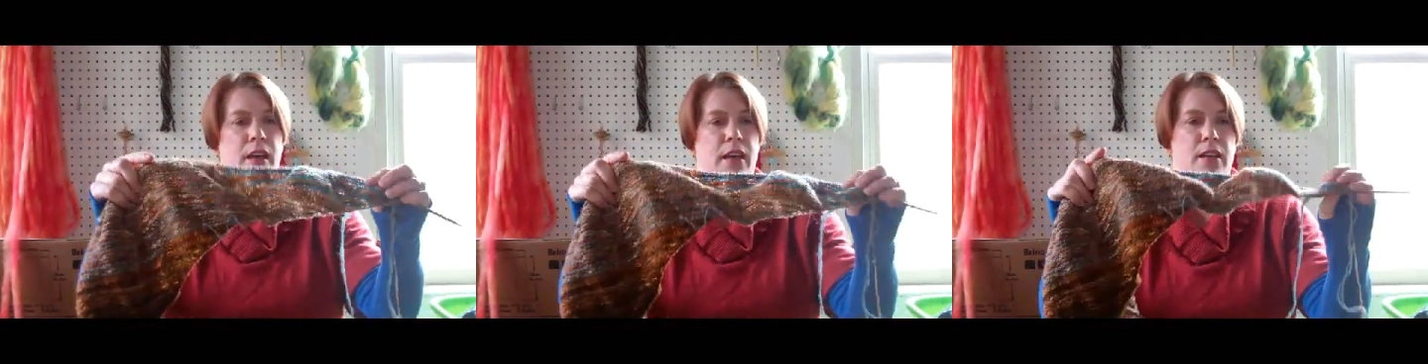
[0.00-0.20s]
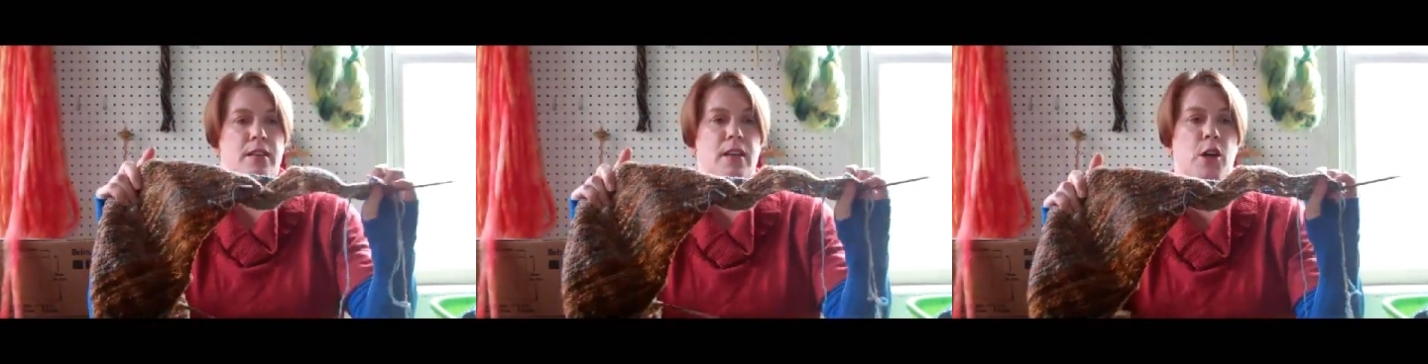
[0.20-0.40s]

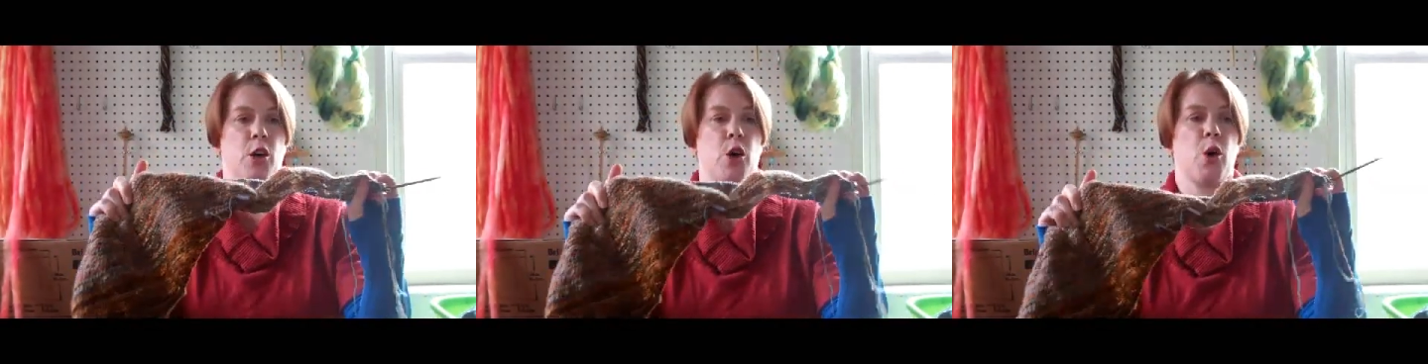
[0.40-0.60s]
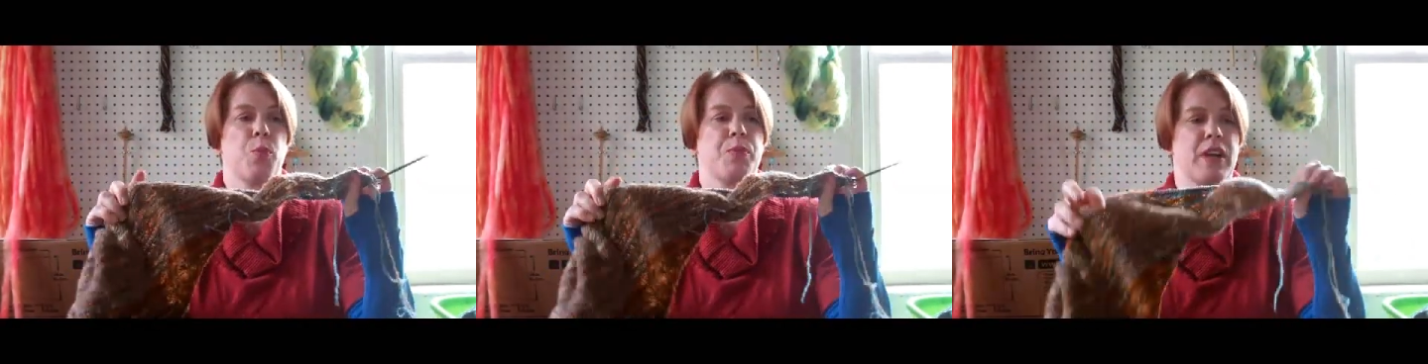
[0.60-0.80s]
And I
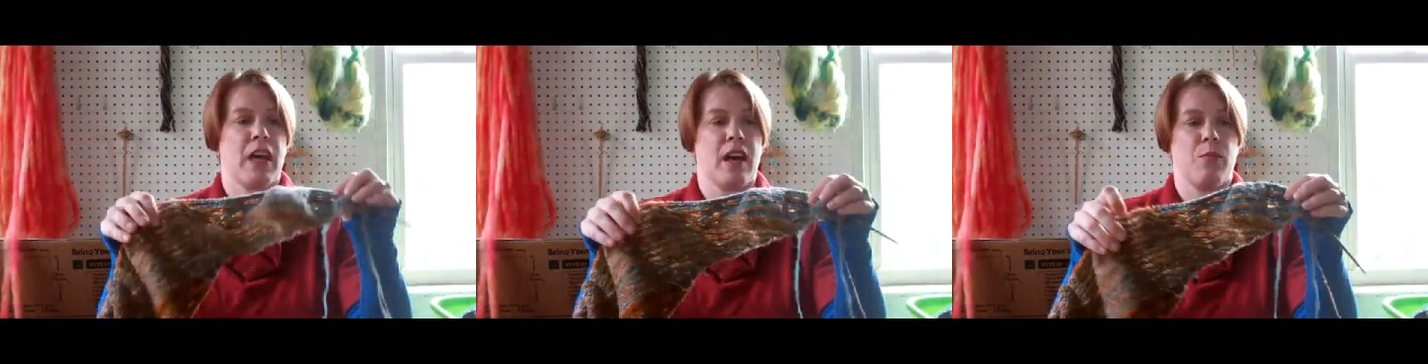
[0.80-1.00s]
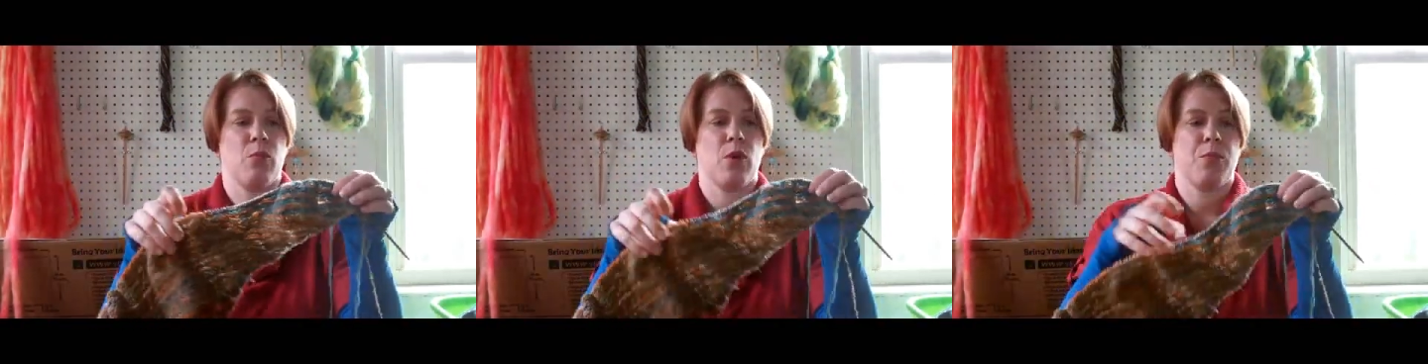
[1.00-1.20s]
hope to
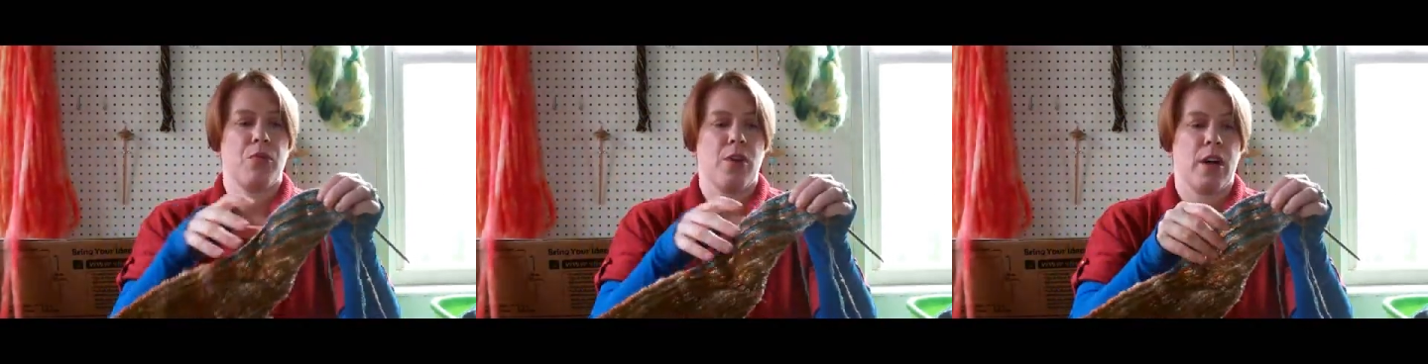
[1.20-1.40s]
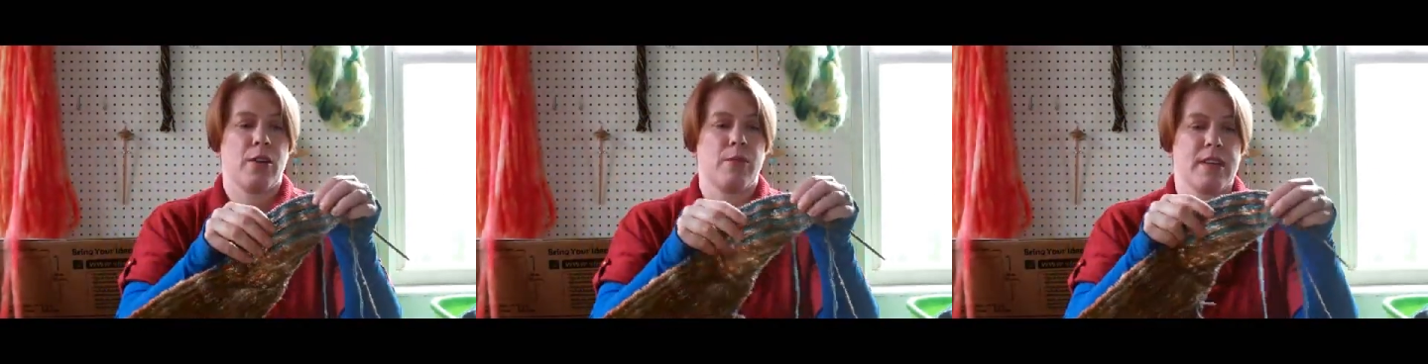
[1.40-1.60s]
have more
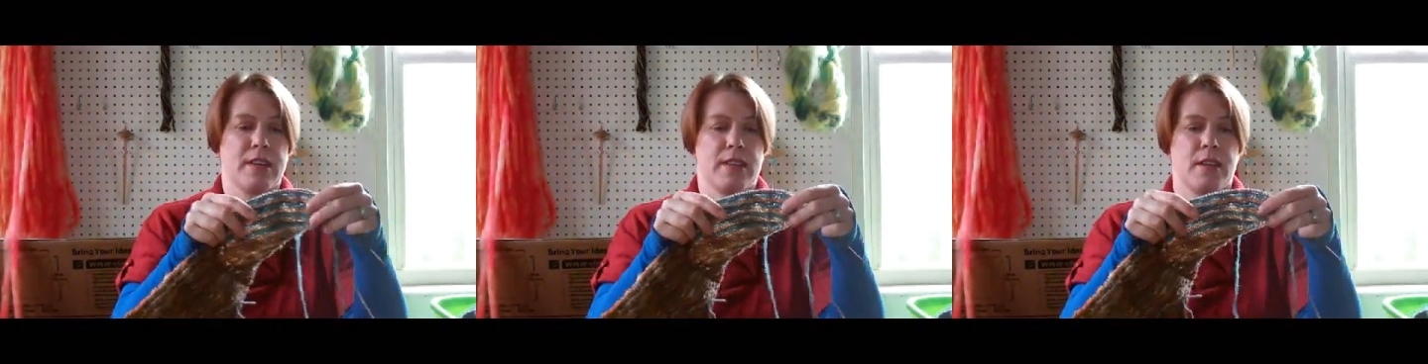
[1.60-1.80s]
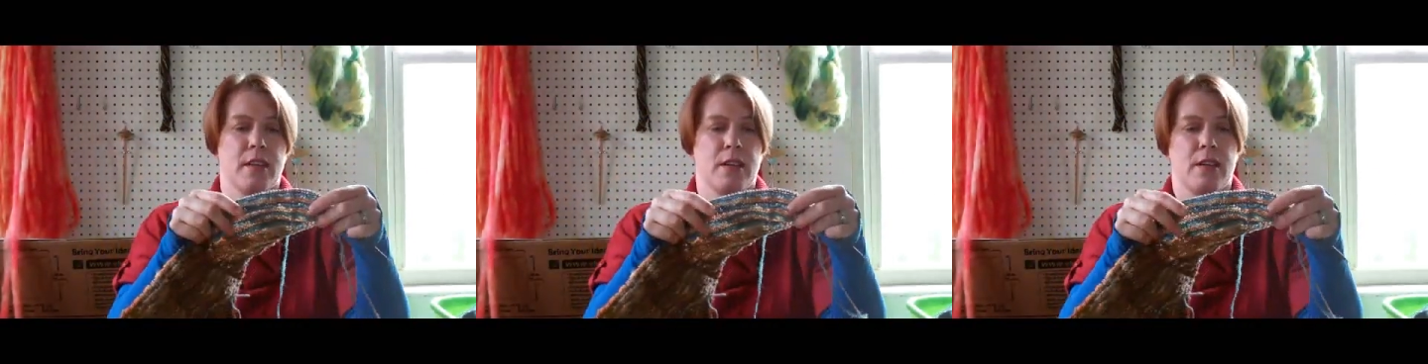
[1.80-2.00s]

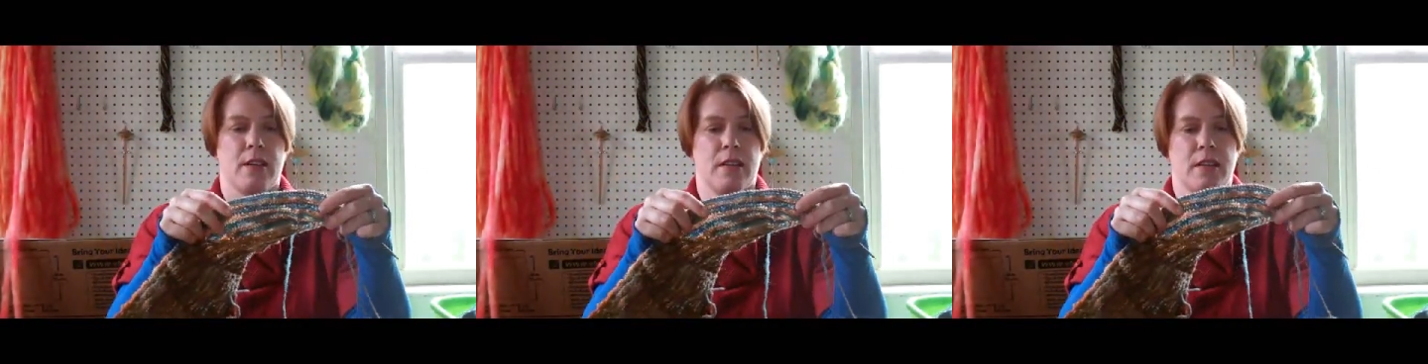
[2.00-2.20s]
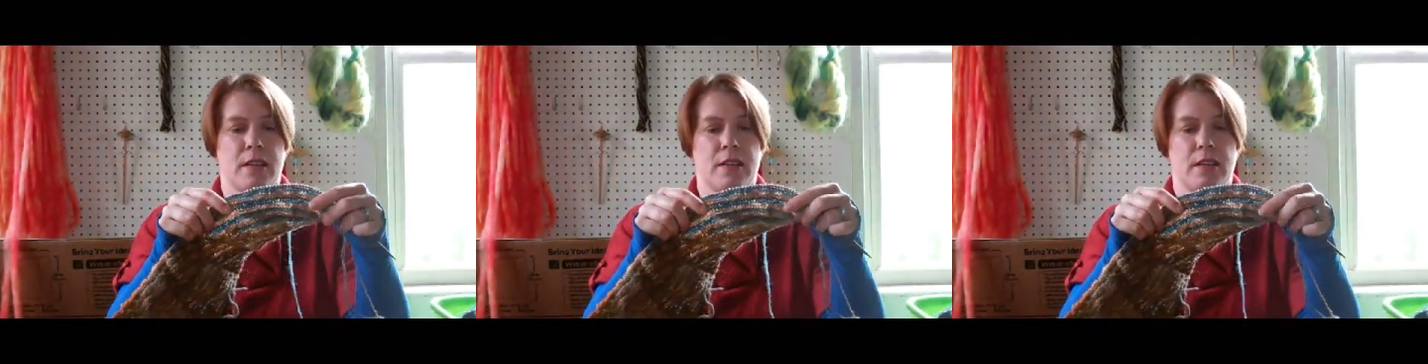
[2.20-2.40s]
progress done
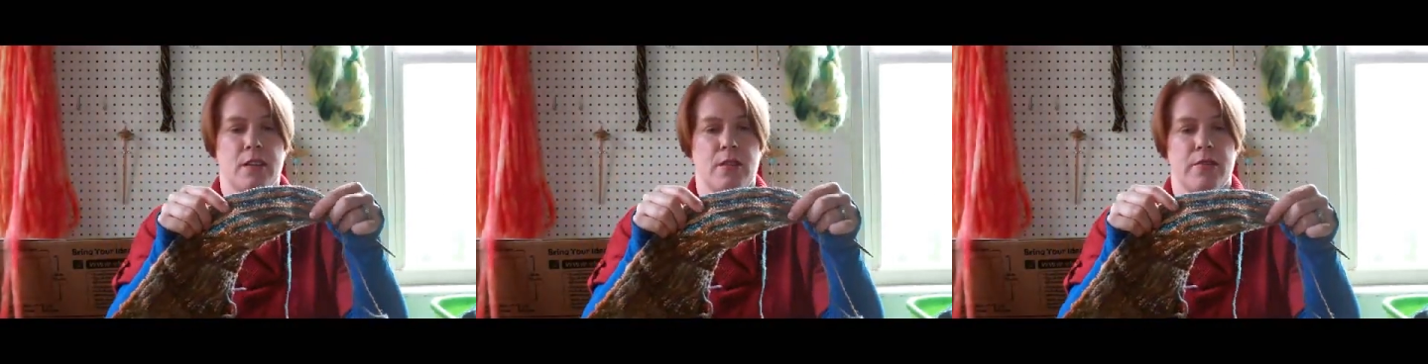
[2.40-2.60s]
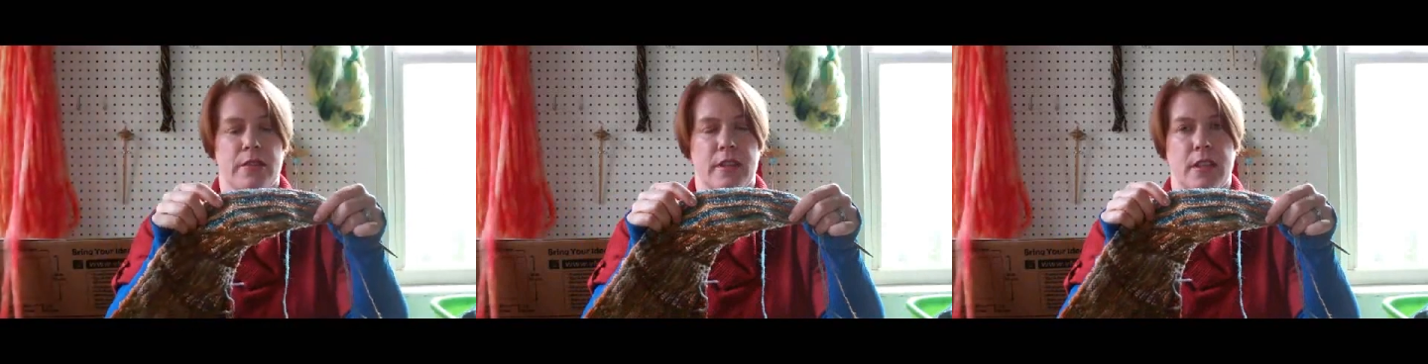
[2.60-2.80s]
on it
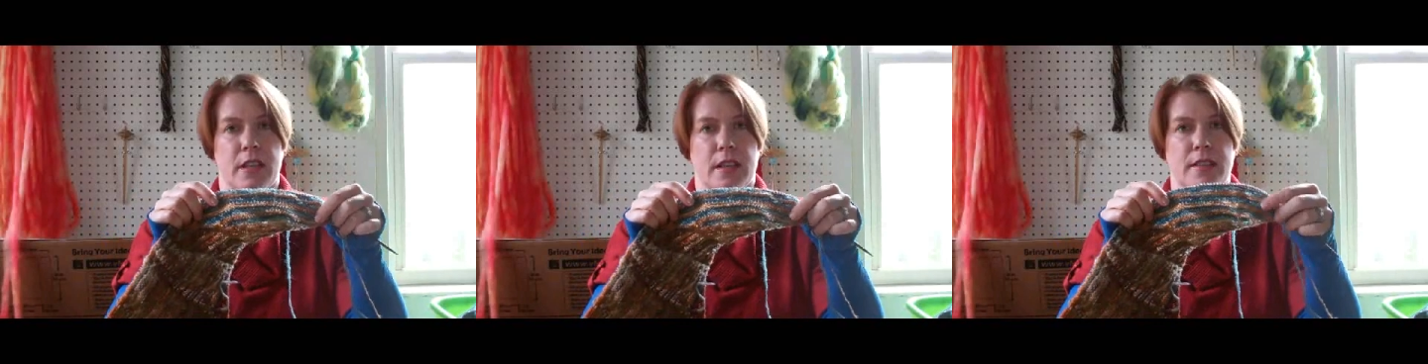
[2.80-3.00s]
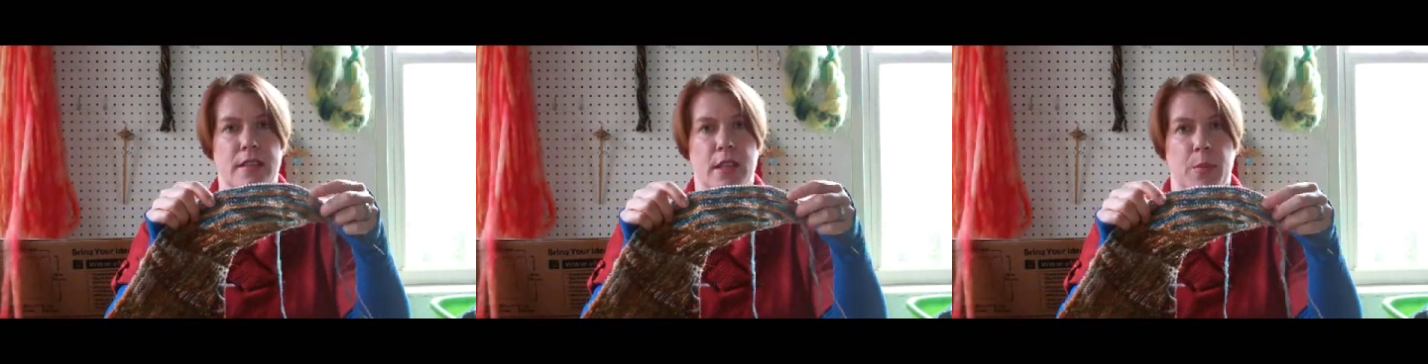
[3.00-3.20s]
over the
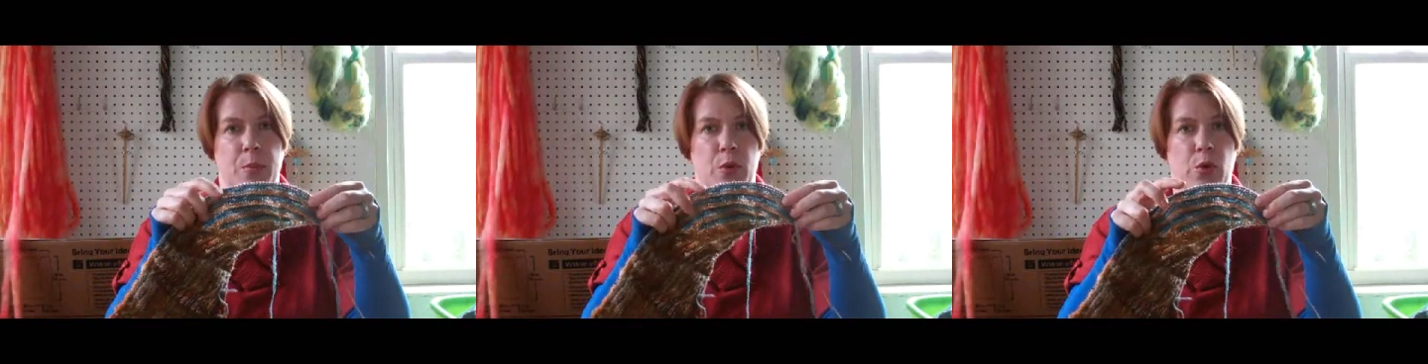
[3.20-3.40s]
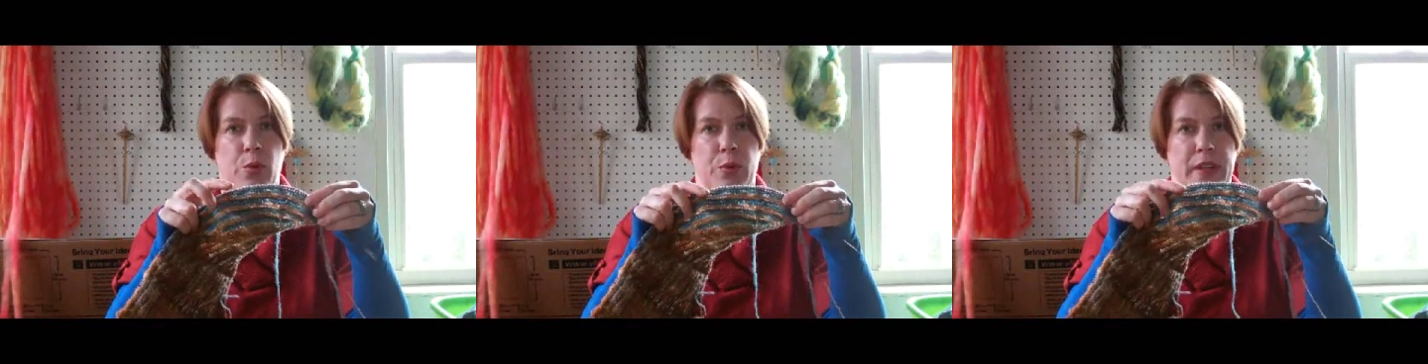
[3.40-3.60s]
next
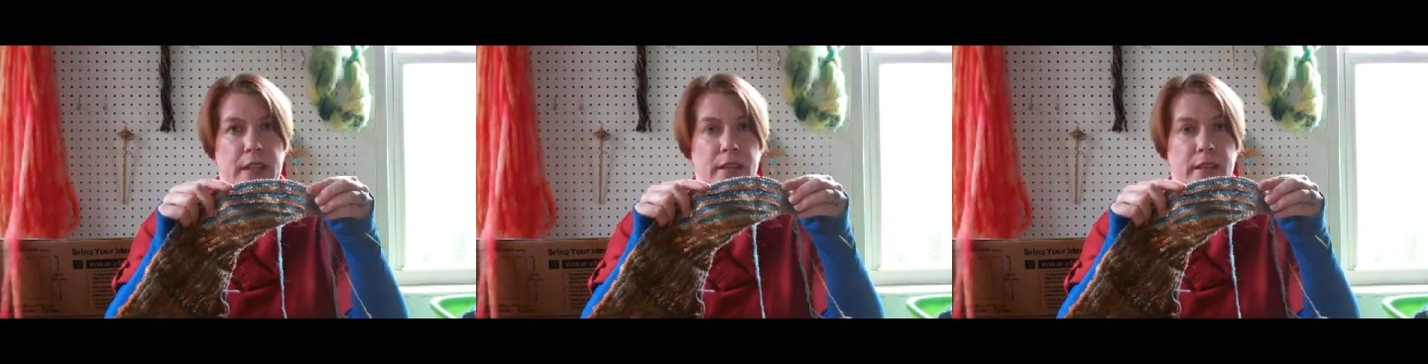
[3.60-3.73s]
couple of